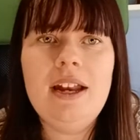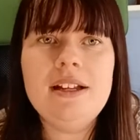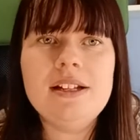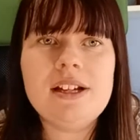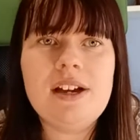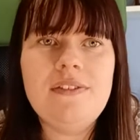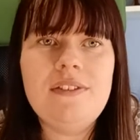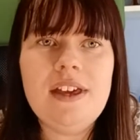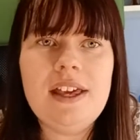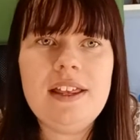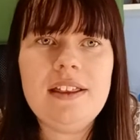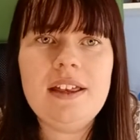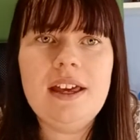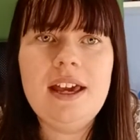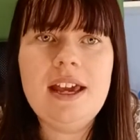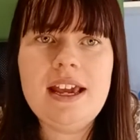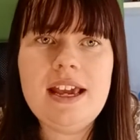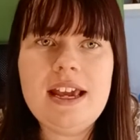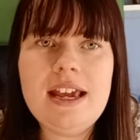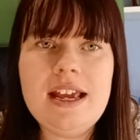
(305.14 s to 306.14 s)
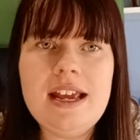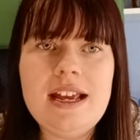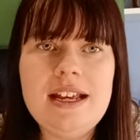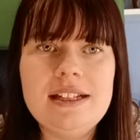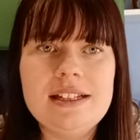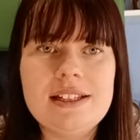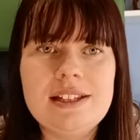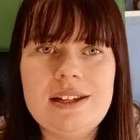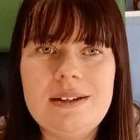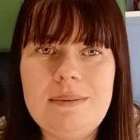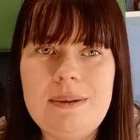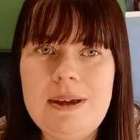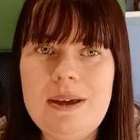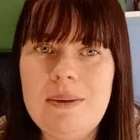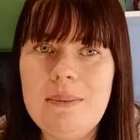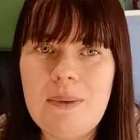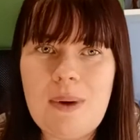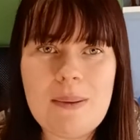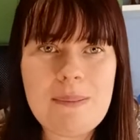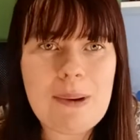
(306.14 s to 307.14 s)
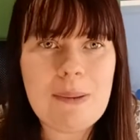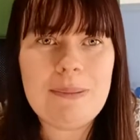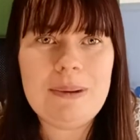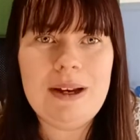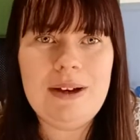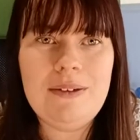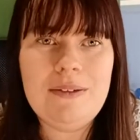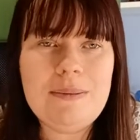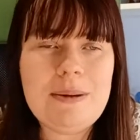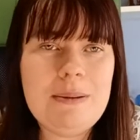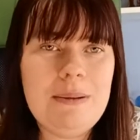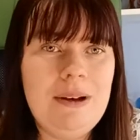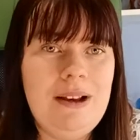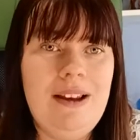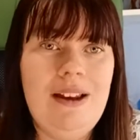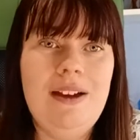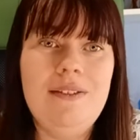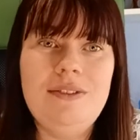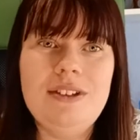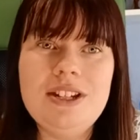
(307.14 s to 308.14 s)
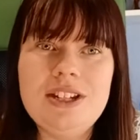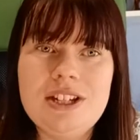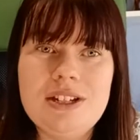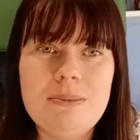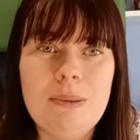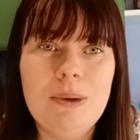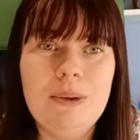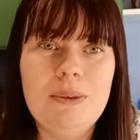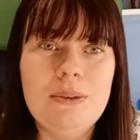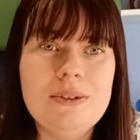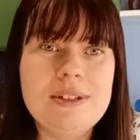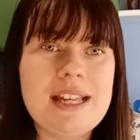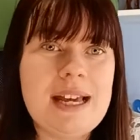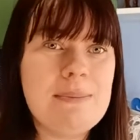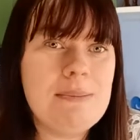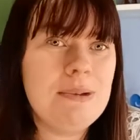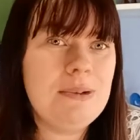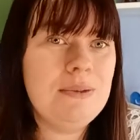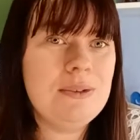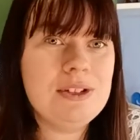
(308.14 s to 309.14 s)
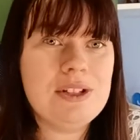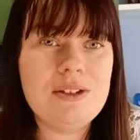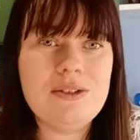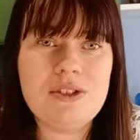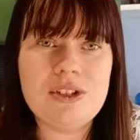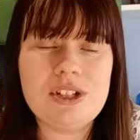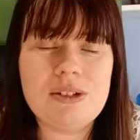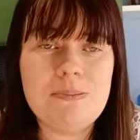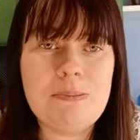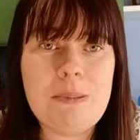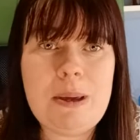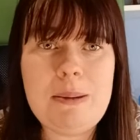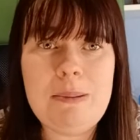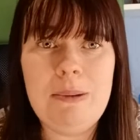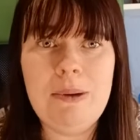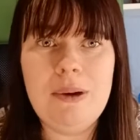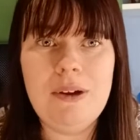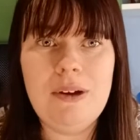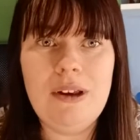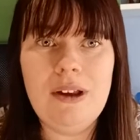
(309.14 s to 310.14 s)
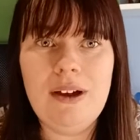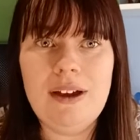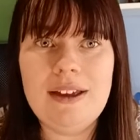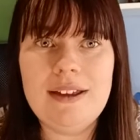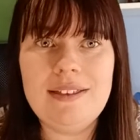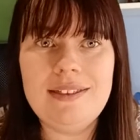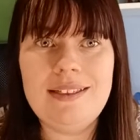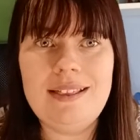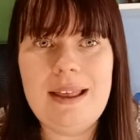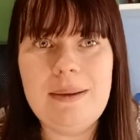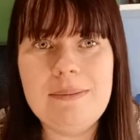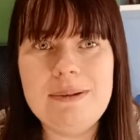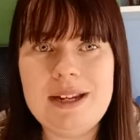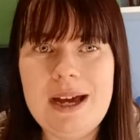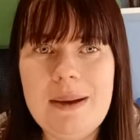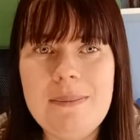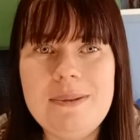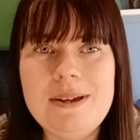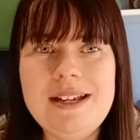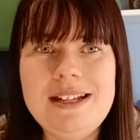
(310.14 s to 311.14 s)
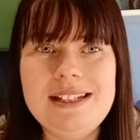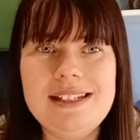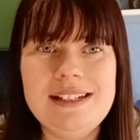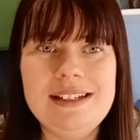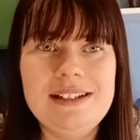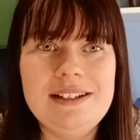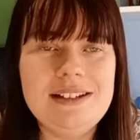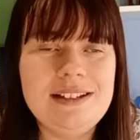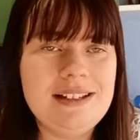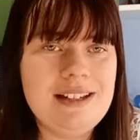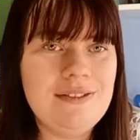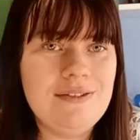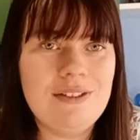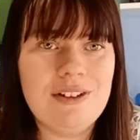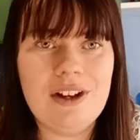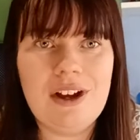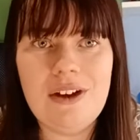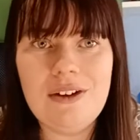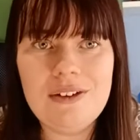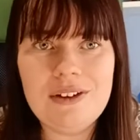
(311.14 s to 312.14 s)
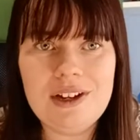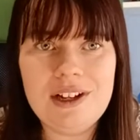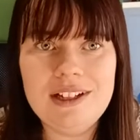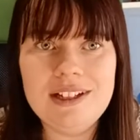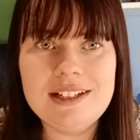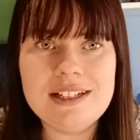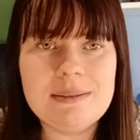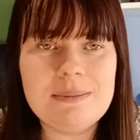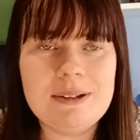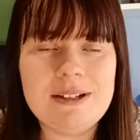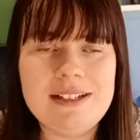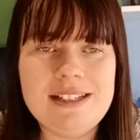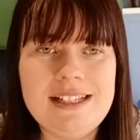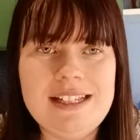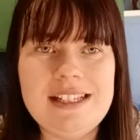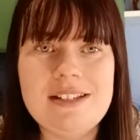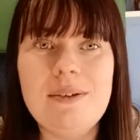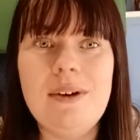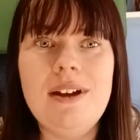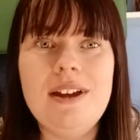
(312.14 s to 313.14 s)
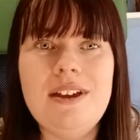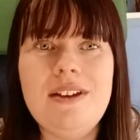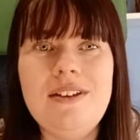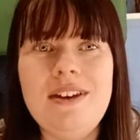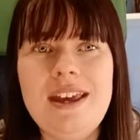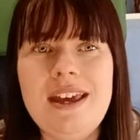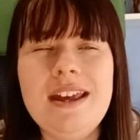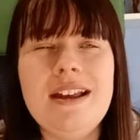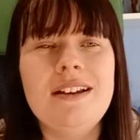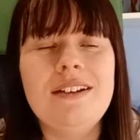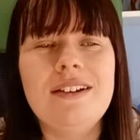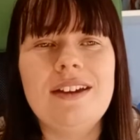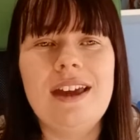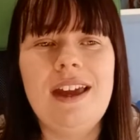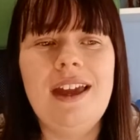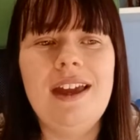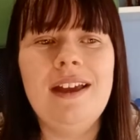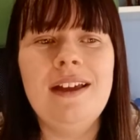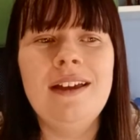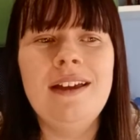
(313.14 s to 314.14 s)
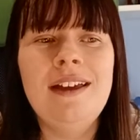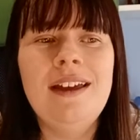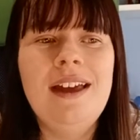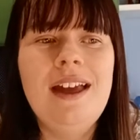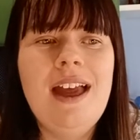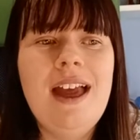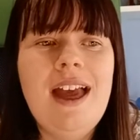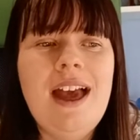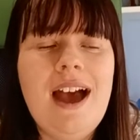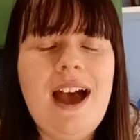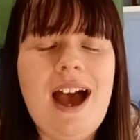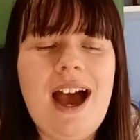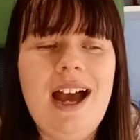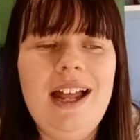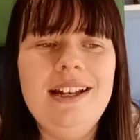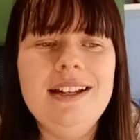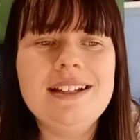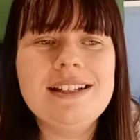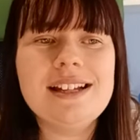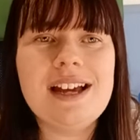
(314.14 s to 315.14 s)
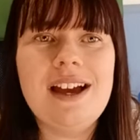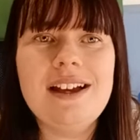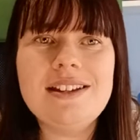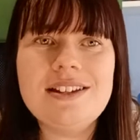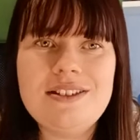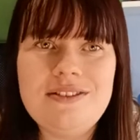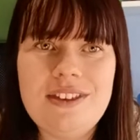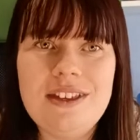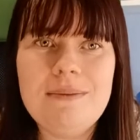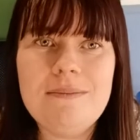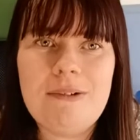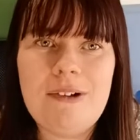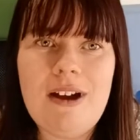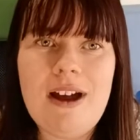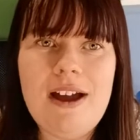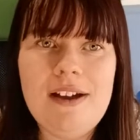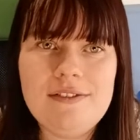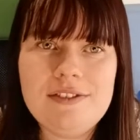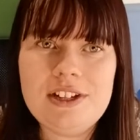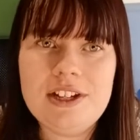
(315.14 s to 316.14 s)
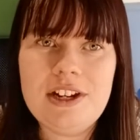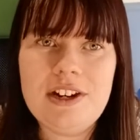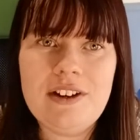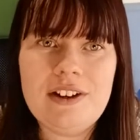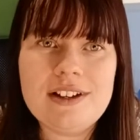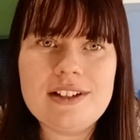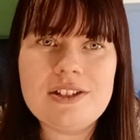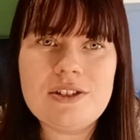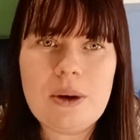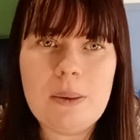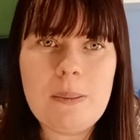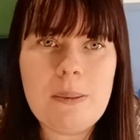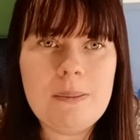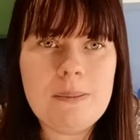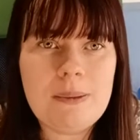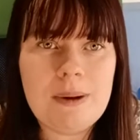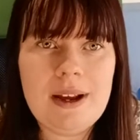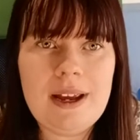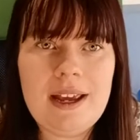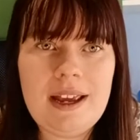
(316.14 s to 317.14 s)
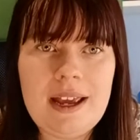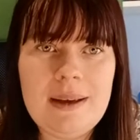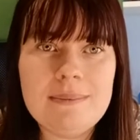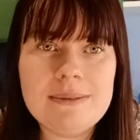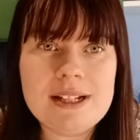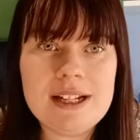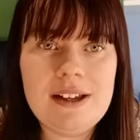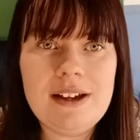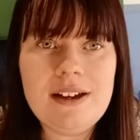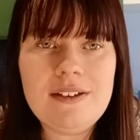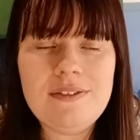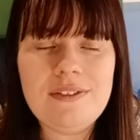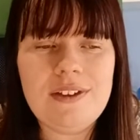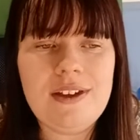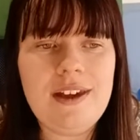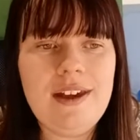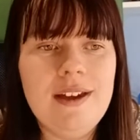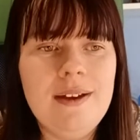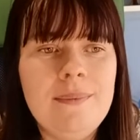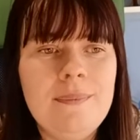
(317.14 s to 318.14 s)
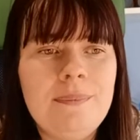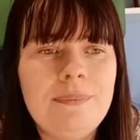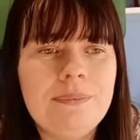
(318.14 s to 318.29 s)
I think he is going to be quite popular with people who like vintage models, but also just people who like leopard appies and different coat colours, because he's quite unique looking. And I do think Breyer have done a nice job of bringing him to life here.